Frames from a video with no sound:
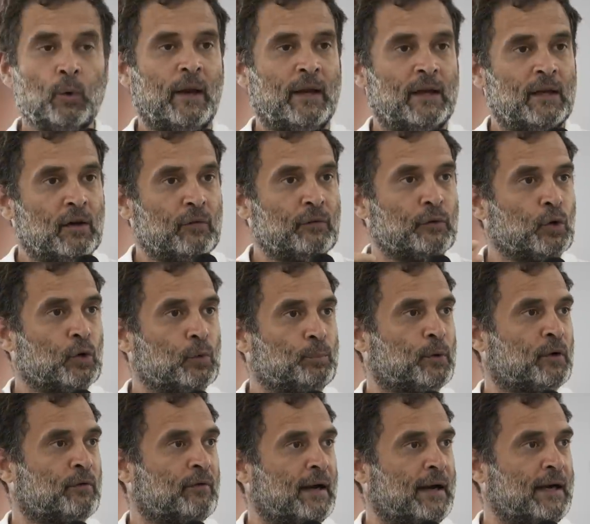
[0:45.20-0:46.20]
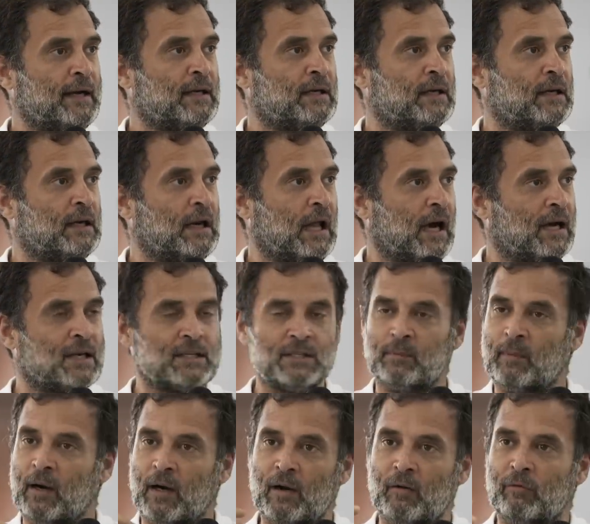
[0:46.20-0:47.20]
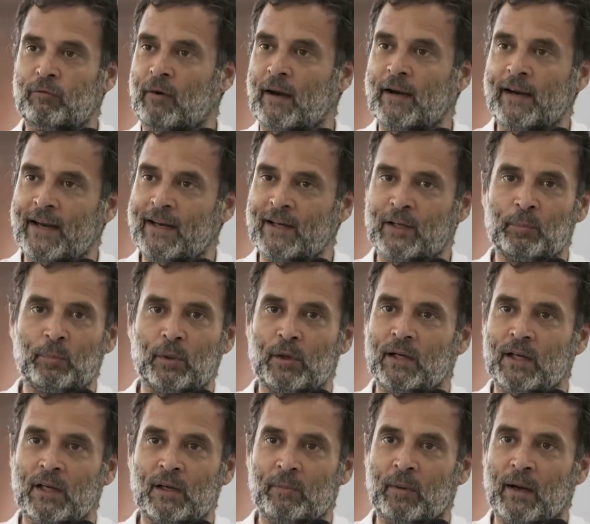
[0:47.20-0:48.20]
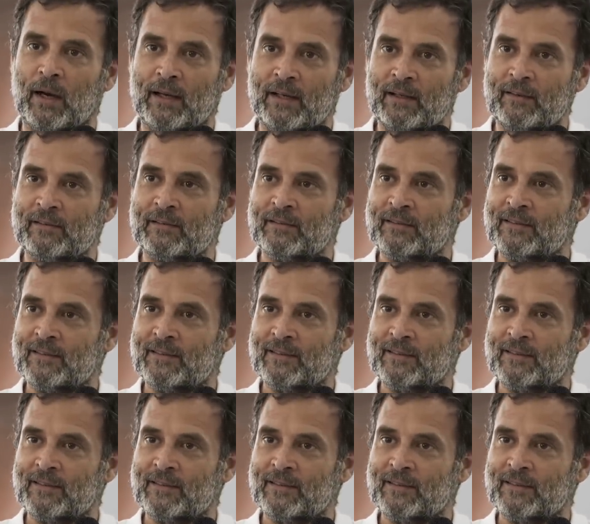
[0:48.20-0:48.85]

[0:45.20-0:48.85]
Do any of you provide large amount of funding to political parties?